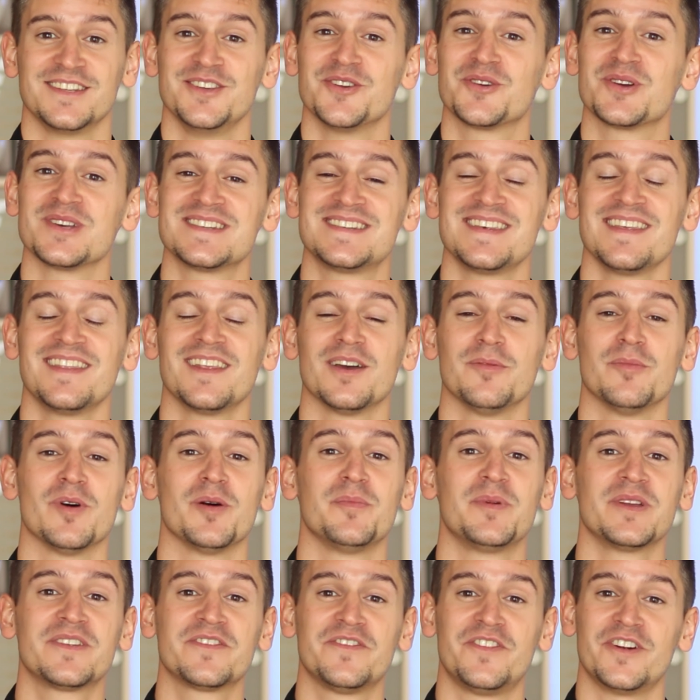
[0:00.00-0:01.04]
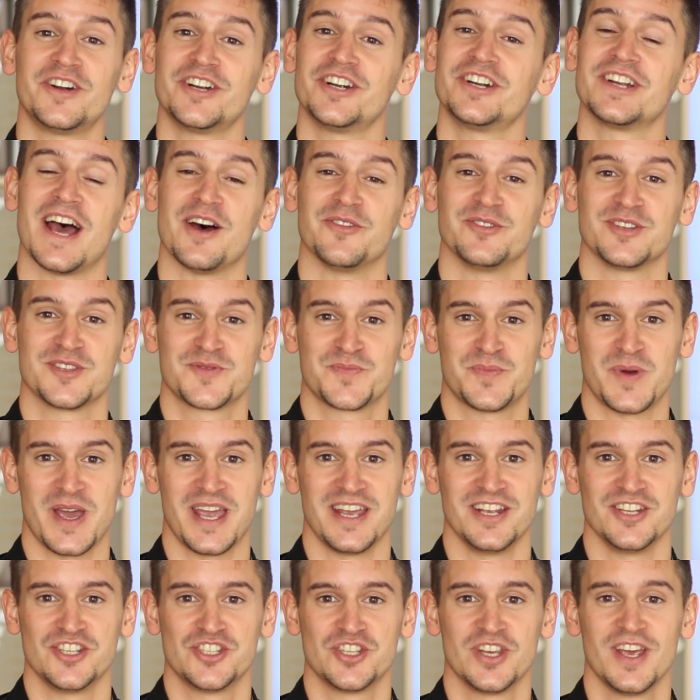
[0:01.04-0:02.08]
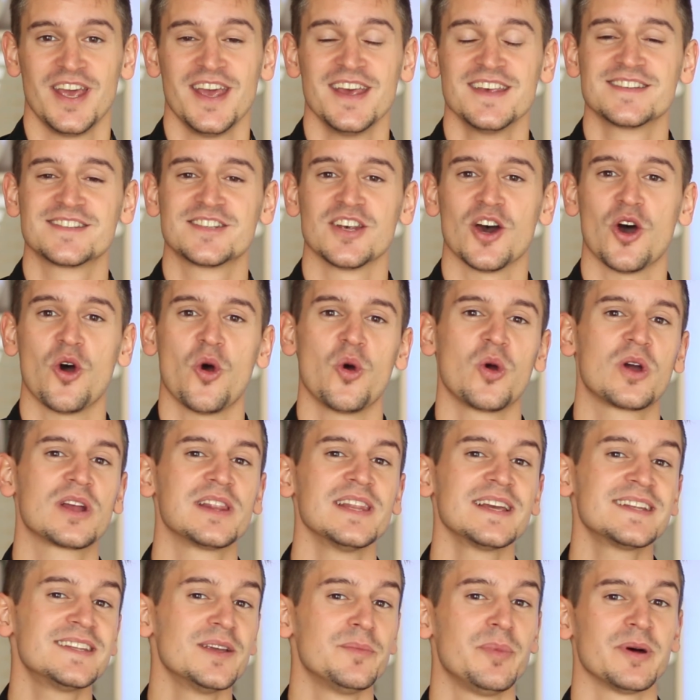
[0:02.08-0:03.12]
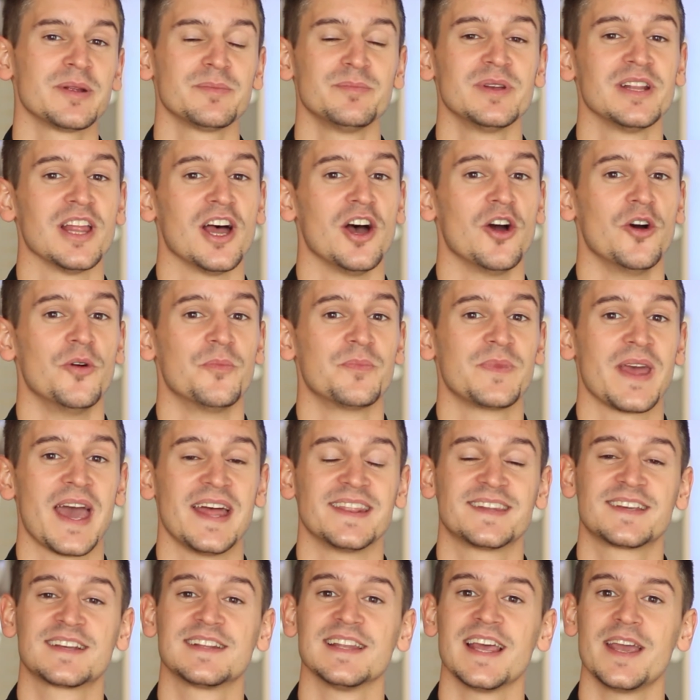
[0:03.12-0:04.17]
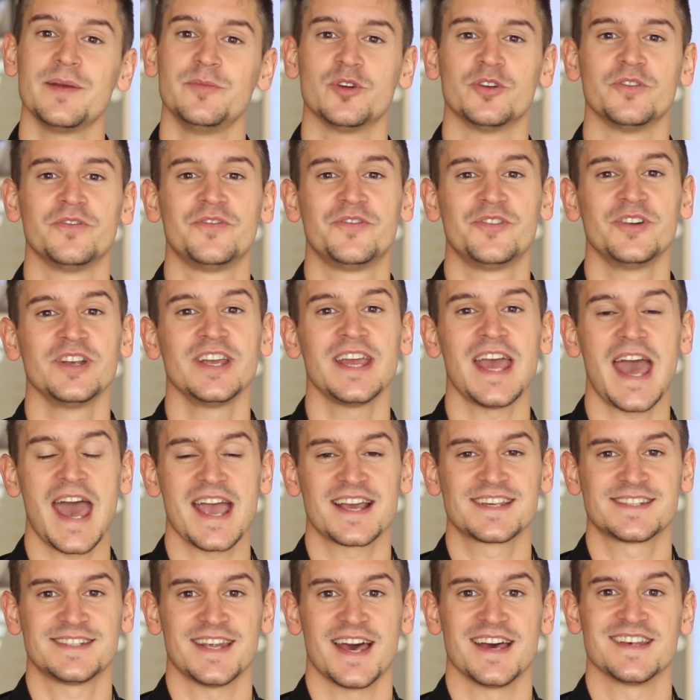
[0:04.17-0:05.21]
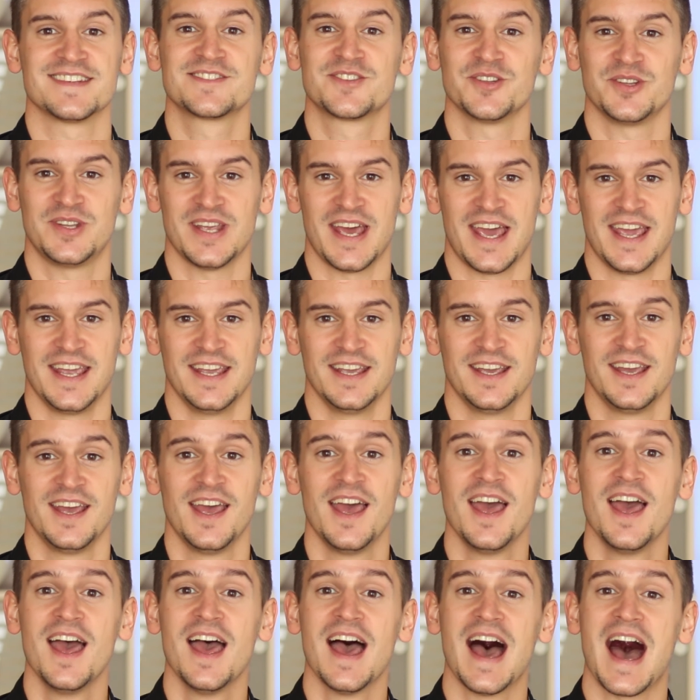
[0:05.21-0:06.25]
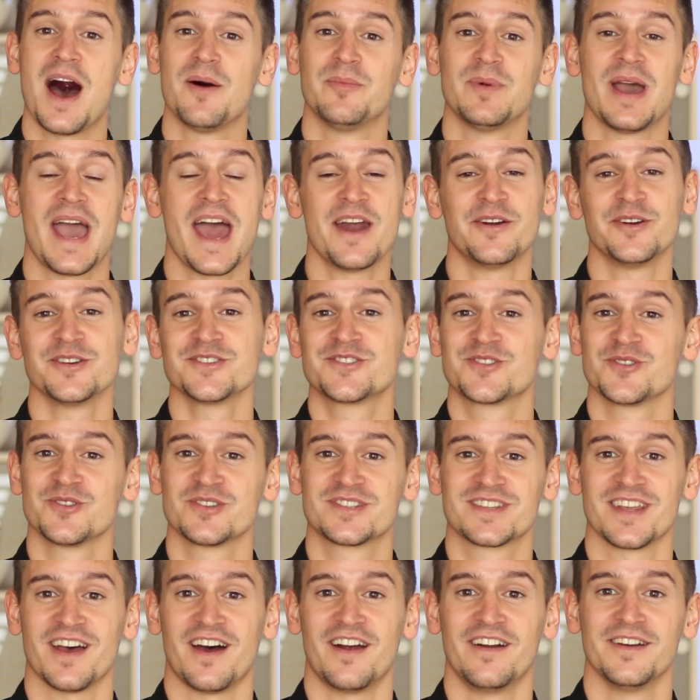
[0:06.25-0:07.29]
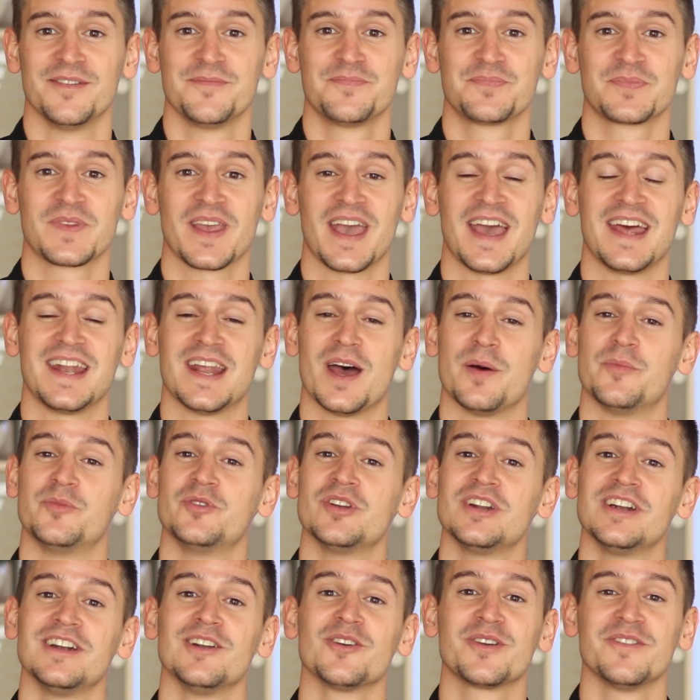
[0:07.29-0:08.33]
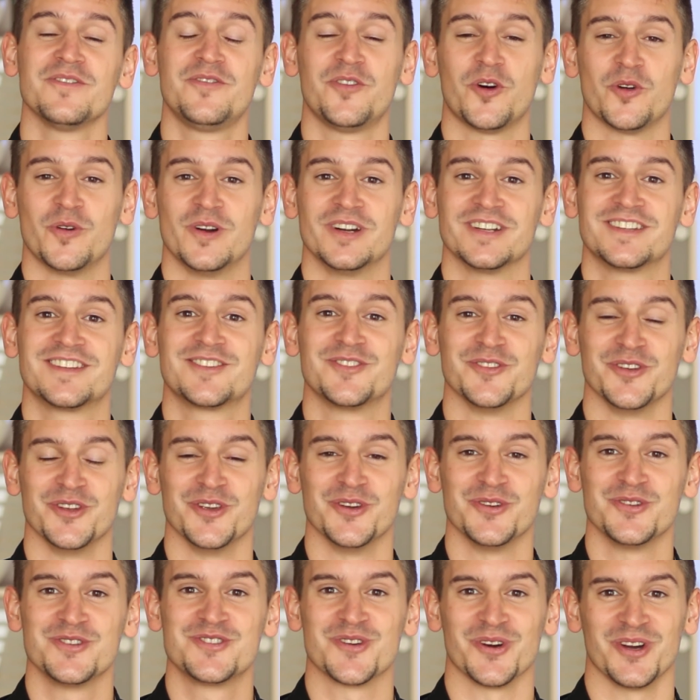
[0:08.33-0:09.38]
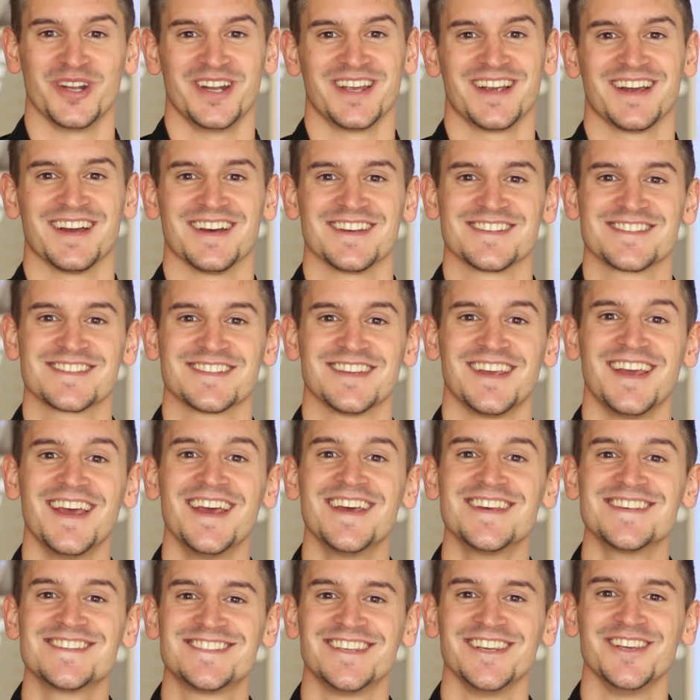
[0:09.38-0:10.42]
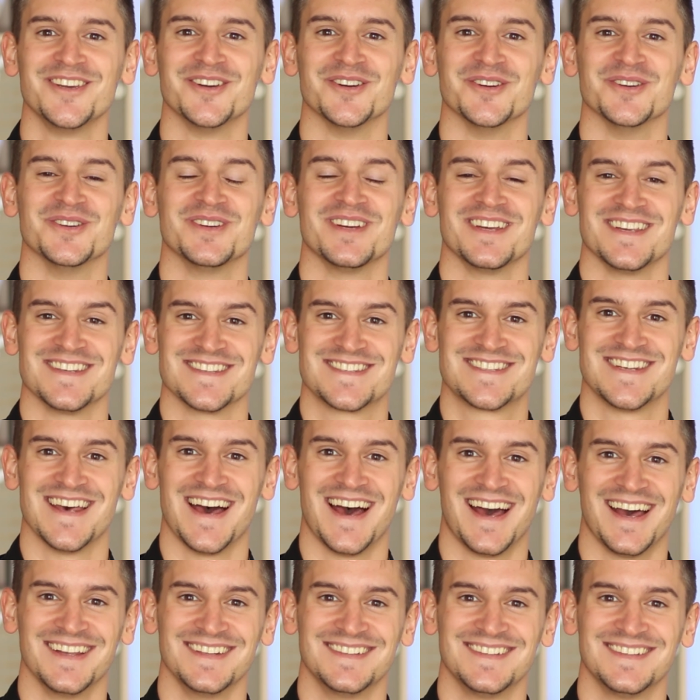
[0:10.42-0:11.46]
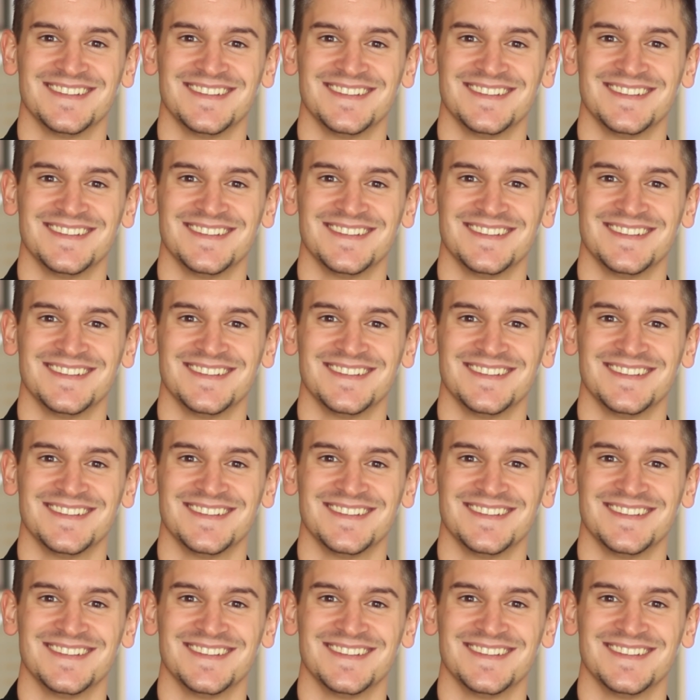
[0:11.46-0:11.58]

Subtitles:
You can see them a bit further down this page. So click the button below and claim your free access today. I'm Aaron Sustar, and I'm really looking forward to you joining us. See you inside.